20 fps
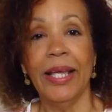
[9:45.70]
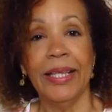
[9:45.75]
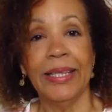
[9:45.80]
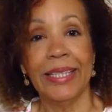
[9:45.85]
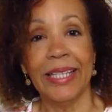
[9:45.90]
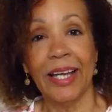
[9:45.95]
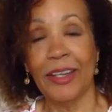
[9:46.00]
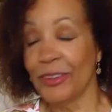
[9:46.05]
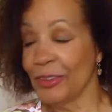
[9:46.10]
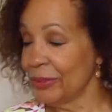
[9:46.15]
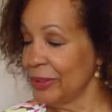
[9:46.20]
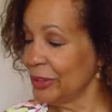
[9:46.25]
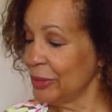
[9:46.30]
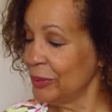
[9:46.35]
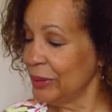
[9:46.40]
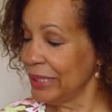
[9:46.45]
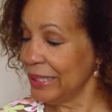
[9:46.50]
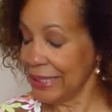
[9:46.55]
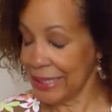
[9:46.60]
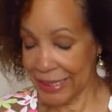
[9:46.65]
The other
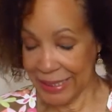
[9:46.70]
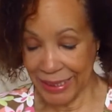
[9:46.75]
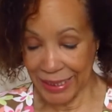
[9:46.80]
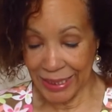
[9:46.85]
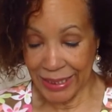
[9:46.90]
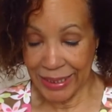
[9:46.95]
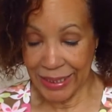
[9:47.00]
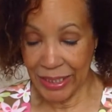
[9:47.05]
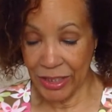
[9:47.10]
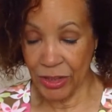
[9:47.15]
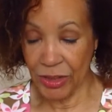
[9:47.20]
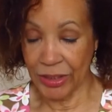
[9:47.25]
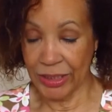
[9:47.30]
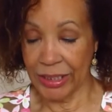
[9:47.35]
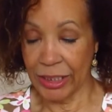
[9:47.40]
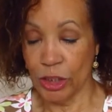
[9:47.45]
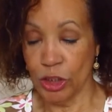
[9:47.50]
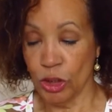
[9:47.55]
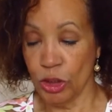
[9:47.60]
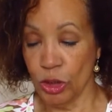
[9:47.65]
ingredients in here
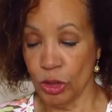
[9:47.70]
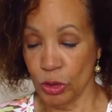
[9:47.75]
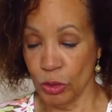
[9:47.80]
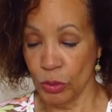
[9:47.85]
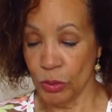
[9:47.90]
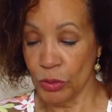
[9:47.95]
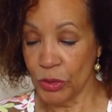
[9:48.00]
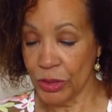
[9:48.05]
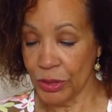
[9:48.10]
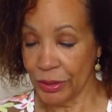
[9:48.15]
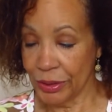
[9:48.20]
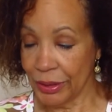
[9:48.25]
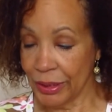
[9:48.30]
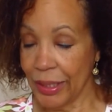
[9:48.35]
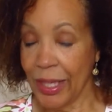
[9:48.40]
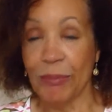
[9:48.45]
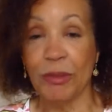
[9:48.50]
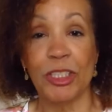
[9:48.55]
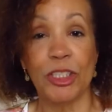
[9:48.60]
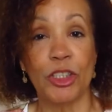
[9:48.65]
include,
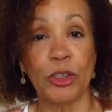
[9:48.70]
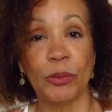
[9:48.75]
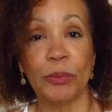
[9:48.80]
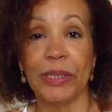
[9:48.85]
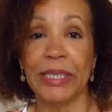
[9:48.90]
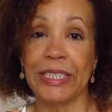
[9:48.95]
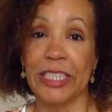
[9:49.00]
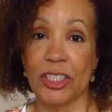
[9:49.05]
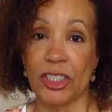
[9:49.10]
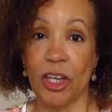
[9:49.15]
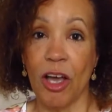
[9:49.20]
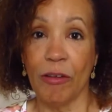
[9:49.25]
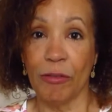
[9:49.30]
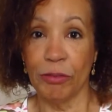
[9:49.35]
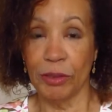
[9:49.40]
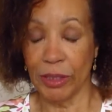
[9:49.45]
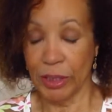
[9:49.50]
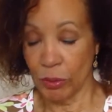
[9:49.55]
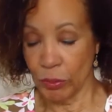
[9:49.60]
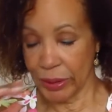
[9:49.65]
I'm just going to read this
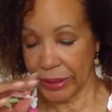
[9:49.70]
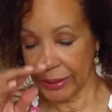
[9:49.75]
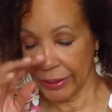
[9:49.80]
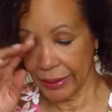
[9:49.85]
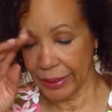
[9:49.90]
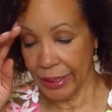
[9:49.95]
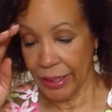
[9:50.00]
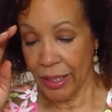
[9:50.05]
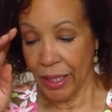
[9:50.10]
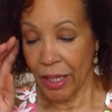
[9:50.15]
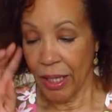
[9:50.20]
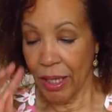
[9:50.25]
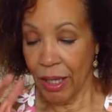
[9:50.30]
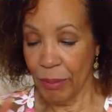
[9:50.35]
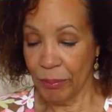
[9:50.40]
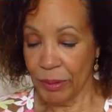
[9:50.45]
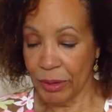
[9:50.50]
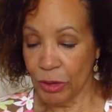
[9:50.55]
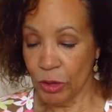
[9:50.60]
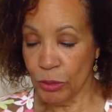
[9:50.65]
off really quickly,
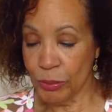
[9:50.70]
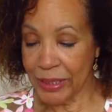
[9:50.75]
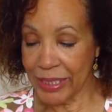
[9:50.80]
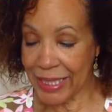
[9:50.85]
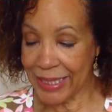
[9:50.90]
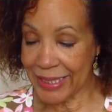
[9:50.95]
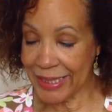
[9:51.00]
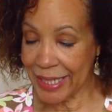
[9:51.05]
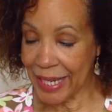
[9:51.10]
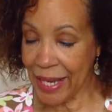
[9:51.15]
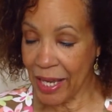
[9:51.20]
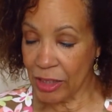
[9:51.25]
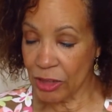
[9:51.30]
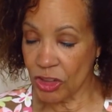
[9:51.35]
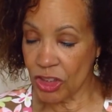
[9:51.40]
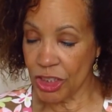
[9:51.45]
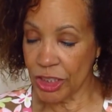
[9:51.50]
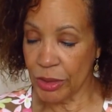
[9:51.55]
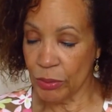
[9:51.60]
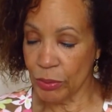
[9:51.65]
um, luminous
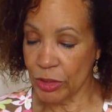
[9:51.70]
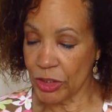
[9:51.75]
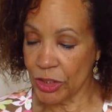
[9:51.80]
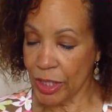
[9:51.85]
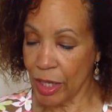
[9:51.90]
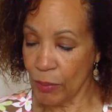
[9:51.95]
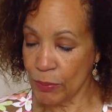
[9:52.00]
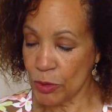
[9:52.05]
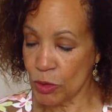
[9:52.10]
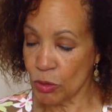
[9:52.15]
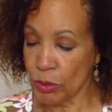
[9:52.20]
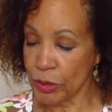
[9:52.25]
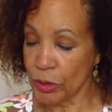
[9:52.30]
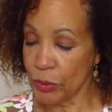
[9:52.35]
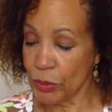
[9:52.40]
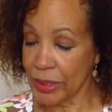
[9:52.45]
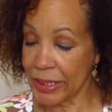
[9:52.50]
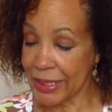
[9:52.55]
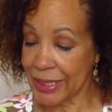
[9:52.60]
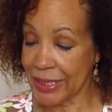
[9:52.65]
algae, which helps to
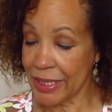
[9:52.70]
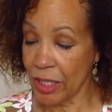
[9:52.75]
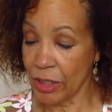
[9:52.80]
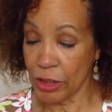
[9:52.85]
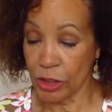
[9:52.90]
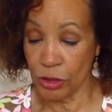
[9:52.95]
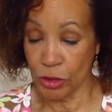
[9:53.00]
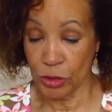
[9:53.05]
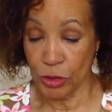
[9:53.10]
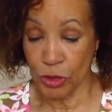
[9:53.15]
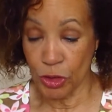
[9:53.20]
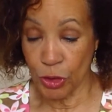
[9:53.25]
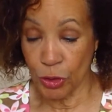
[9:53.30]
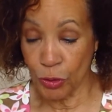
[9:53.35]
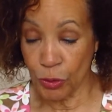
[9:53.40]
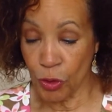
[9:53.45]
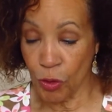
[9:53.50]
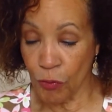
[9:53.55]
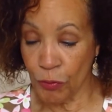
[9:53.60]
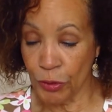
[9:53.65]
increase cellular
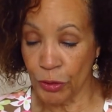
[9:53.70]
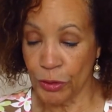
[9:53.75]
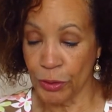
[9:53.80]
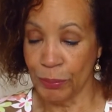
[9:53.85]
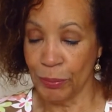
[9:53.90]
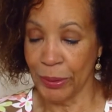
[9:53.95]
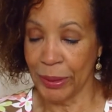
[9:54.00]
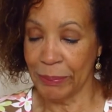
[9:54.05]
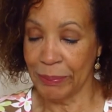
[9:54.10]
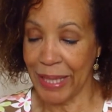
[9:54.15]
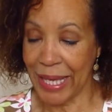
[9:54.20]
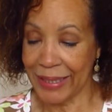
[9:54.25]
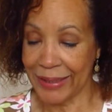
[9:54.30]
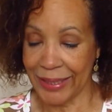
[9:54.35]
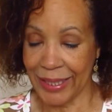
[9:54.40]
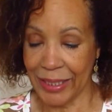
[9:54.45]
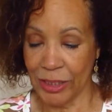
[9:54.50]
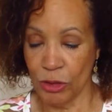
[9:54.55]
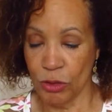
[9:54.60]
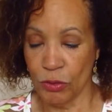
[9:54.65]
turnover to bring
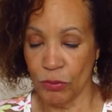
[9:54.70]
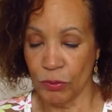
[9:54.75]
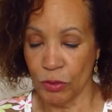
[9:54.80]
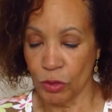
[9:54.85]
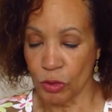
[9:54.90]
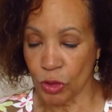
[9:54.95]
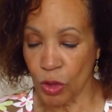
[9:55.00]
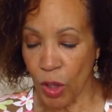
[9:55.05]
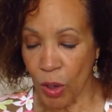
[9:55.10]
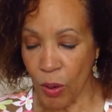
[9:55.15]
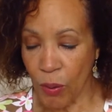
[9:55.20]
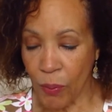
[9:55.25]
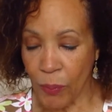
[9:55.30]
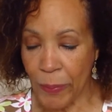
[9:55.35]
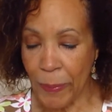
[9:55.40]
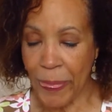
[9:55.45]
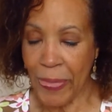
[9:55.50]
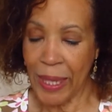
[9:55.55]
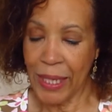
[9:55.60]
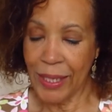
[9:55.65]
back that youthful
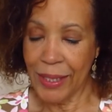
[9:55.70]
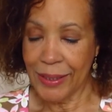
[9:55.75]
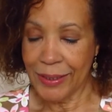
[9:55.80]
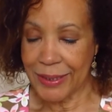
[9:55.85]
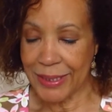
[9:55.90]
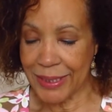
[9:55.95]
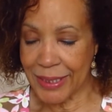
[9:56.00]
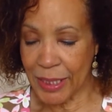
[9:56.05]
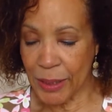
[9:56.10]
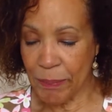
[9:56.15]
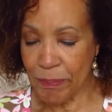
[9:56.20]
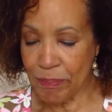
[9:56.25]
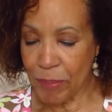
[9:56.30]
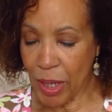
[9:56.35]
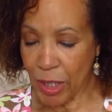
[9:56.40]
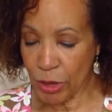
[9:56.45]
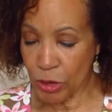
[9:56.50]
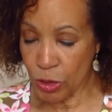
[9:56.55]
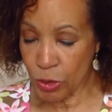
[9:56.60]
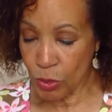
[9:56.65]
glow, sea
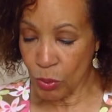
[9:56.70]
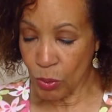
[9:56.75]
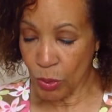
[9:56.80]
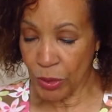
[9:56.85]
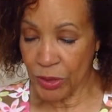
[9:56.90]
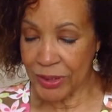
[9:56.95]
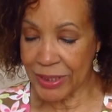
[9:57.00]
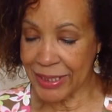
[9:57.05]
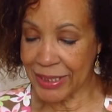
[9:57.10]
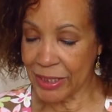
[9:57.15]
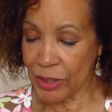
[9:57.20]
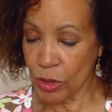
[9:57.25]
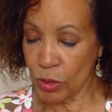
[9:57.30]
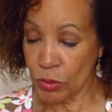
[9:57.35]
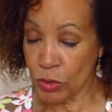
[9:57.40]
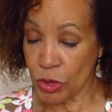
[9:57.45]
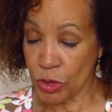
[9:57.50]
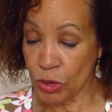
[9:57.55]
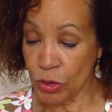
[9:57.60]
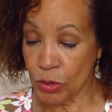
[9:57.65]
buckthorn C
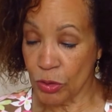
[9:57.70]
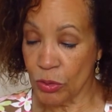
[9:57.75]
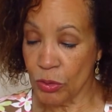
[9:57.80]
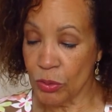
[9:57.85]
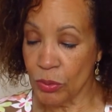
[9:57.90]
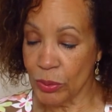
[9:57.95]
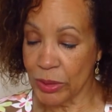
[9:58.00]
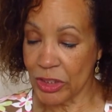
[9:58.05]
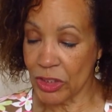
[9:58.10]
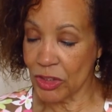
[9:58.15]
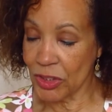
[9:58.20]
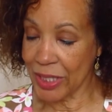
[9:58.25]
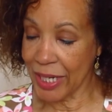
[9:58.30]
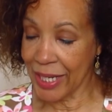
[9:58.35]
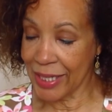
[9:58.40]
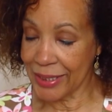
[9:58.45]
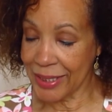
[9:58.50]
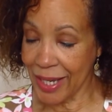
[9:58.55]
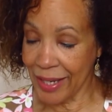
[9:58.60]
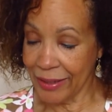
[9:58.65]
O two, which is
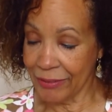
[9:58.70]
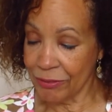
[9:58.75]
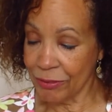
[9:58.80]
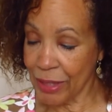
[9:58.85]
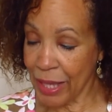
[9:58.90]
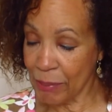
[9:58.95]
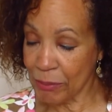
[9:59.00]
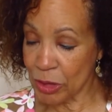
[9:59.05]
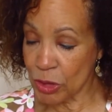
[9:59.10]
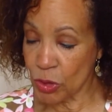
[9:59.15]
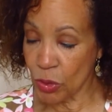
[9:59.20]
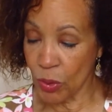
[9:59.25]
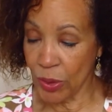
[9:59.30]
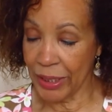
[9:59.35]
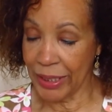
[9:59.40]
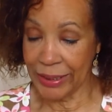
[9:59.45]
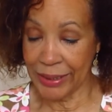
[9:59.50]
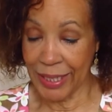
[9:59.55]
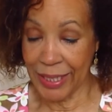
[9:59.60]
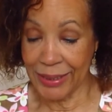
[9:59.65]

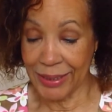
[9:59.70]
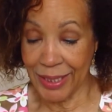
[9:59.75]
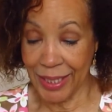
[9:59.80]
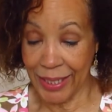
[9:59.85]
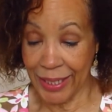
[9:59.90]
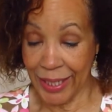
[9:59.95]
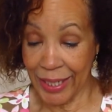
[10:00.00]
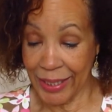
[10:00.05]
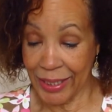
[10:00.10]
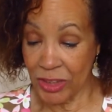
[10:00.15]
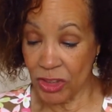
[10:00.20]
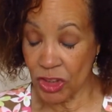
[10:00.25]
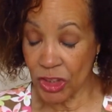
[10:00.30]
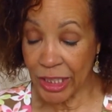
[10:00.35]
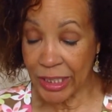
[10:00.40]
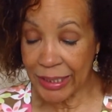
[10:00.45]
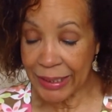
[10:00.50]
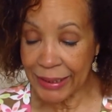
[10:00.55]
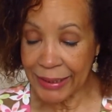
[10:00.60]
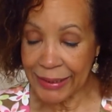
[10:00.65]
anti-inflammatory and
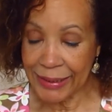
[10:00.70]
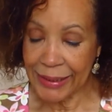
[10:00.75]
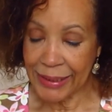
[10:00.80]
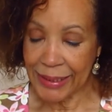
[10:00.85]
anti-aging,